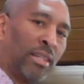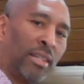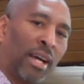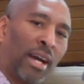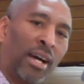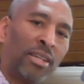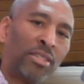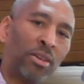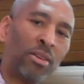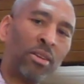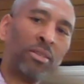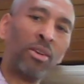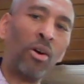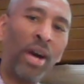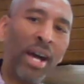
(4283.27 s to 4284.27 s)
Yeah, so
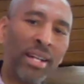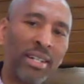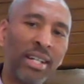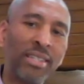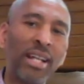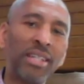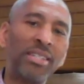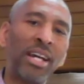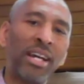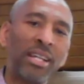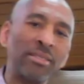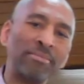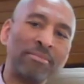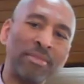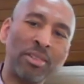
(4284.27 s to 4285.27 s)
go ahead and get that
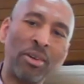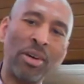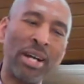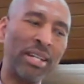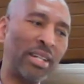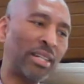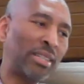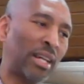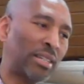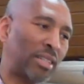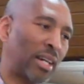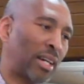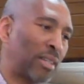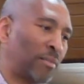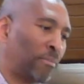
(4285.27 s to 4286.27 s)
ticket. Go ahead and get that
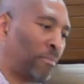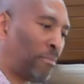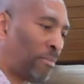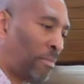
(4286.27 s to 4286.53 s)
ticket.